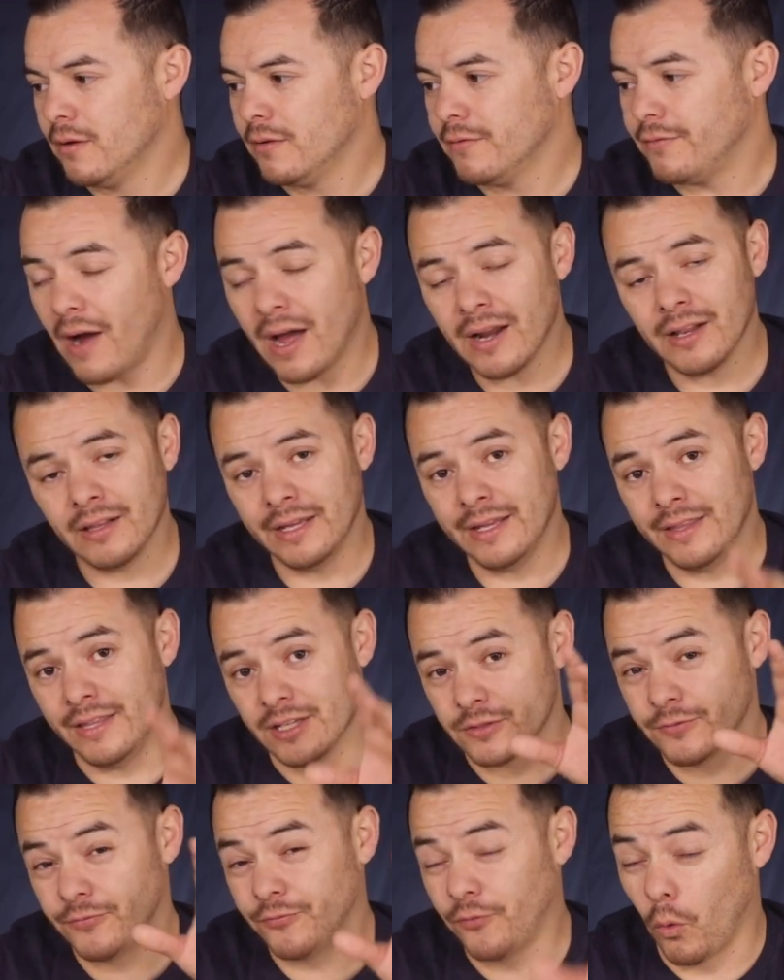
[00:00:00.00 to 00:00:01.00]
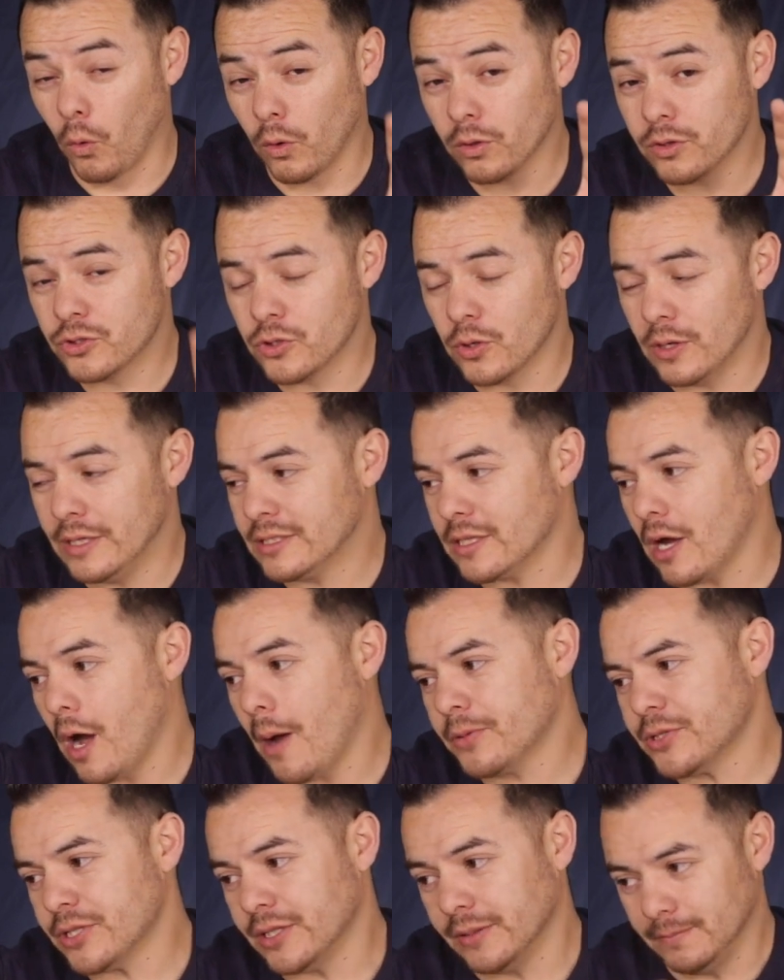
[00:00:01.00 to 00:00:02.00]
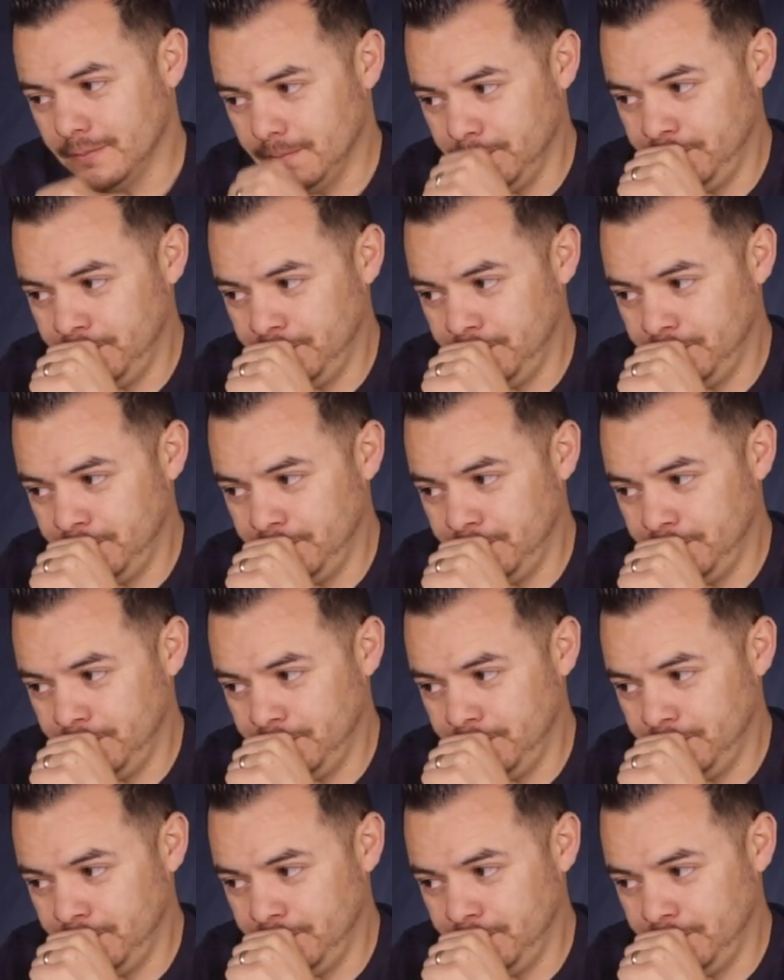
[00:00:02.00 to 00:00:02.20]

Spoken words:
Finally, this fourth choice option.